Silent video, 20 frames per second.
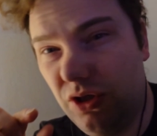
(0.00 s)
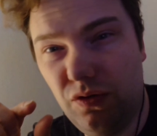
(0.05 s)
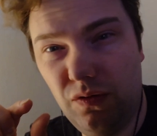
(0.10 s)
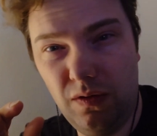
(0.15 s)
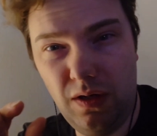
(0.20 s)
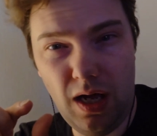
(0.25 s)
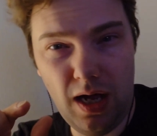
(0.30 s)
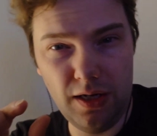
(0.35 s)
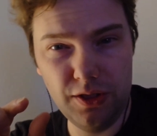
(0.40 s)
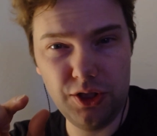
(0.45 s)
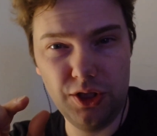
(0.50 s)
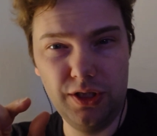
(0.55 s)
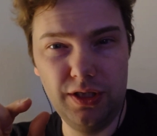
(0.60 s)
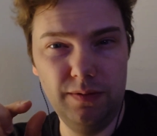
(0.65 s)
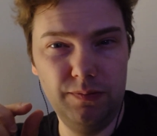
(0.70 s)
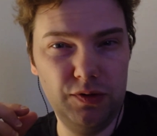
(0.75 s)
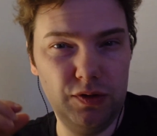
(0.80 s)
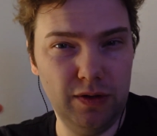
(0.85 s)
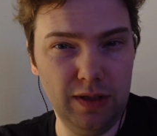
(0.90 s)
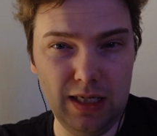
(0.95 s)
it to larger
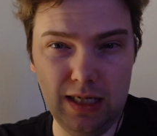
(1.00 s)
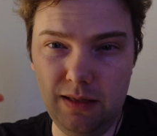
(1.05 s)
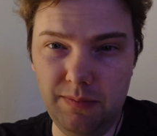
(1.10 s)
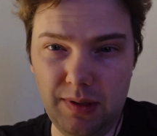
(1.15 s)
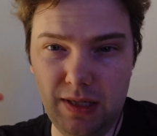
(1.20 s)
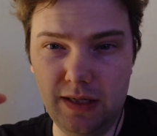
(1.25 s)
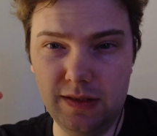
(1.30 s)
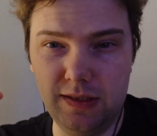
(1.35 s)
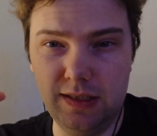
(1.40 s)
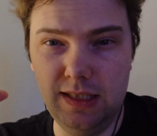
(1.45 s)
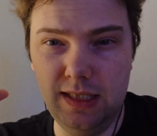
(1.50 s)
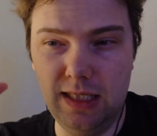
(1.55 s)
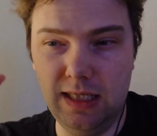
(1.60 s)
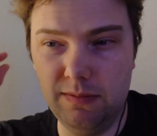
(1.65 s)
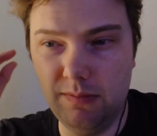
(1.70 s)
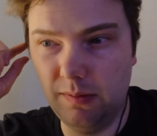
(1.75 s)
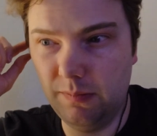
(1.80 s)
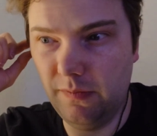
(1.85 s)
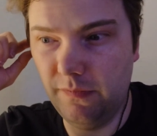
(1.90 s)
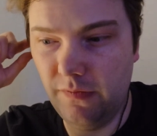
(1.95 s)
tips so I get a better
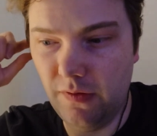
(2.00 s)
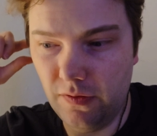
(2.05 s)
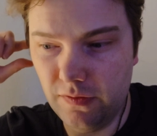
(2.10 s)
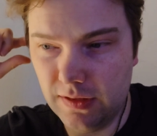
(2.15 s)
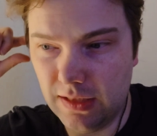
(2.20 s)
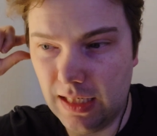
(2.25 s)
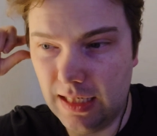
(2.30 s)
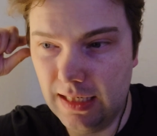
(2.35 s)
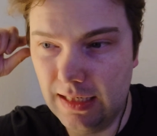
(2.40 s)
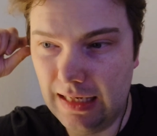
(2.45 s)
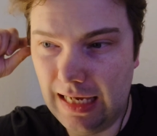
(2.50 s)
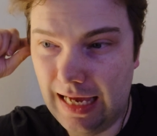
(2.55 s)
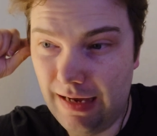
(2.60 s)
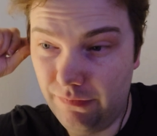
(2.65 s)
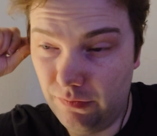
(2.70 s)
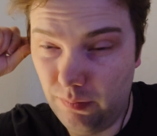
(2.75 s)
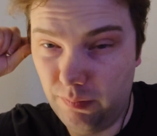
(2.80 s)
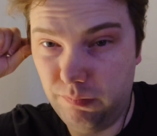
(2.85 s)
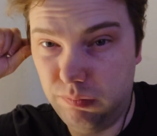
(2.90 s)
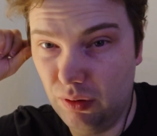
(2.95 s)
sealing. But with those I
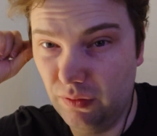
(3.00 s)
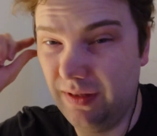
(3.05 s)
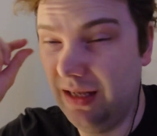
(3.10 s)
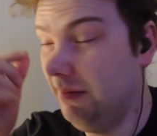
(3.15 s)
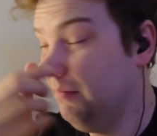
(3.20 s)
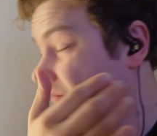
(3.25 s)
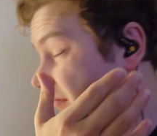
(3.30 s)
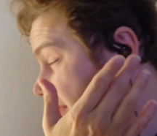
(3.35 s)
have to put them